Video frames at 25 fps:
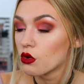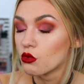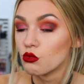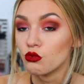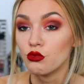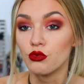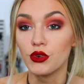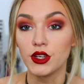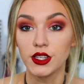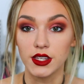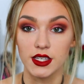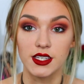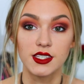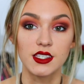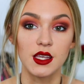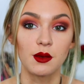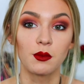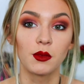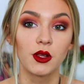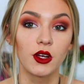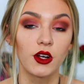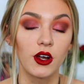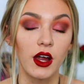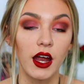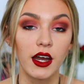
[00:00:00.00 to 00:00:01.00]
really
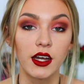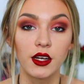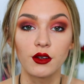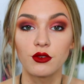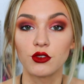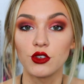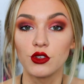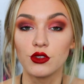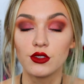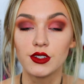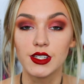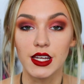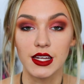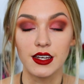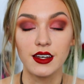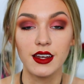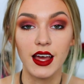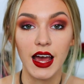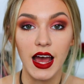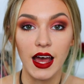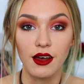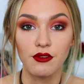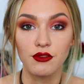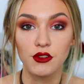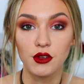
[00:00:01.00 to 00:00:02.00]
similar and if you didn't
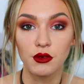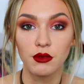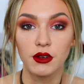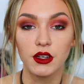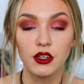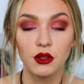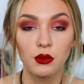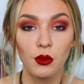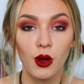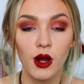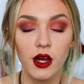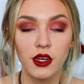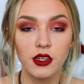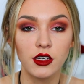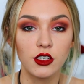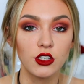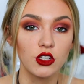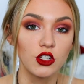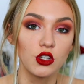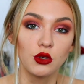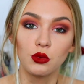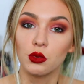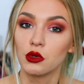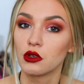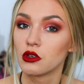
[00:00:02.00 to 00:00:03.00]
have the real one
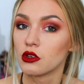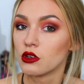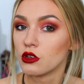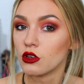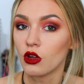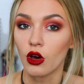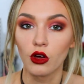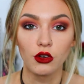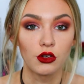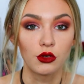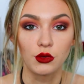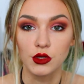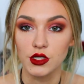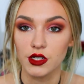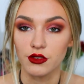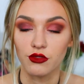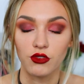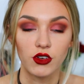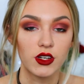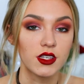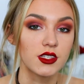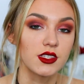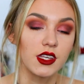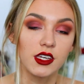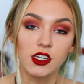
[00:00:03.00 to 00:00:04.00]
you would not know a
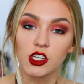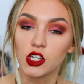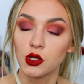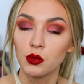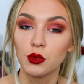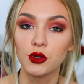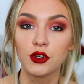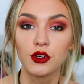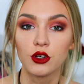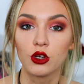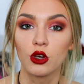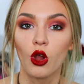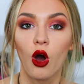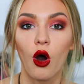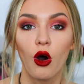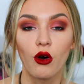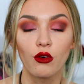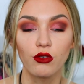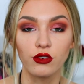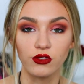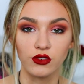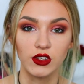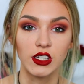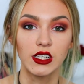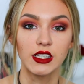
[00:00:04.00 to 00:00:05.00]
difference like you would
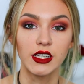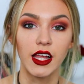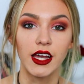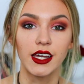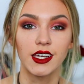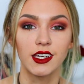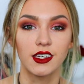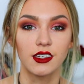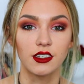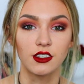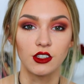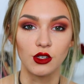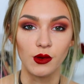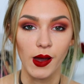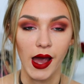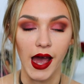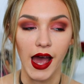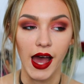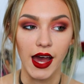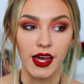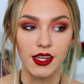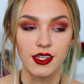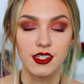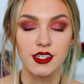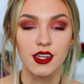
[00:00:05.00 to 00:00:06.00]
not feel like you
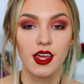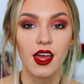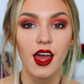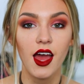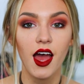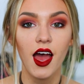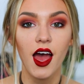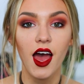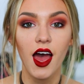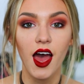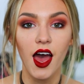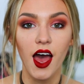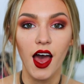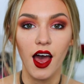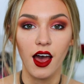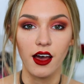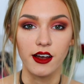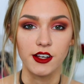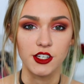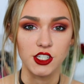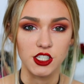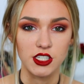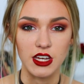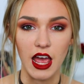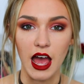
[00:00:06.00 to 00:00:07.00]
had
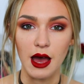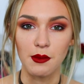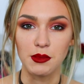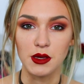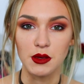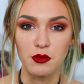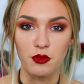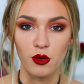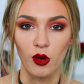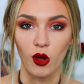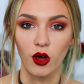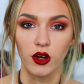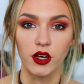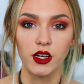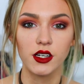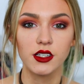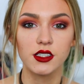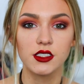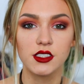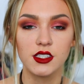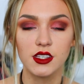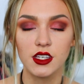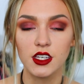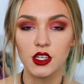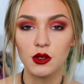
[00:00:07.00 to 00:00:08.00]
a shabby
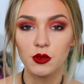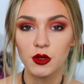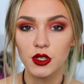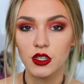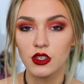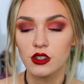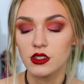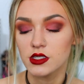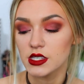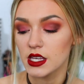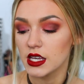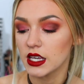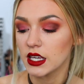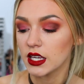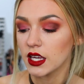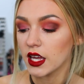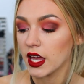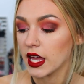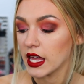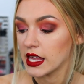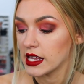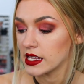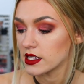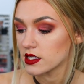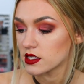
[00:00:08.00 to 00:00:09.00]
product that you were
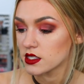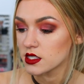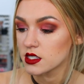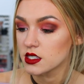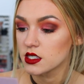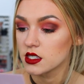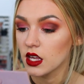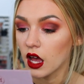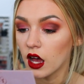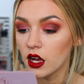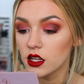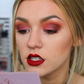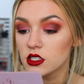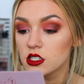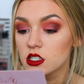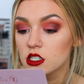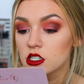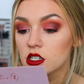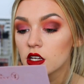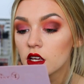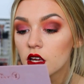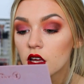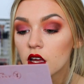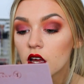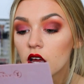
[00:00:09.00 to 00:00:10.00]
using, it's
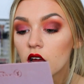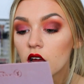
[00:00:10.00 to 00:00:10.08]
such,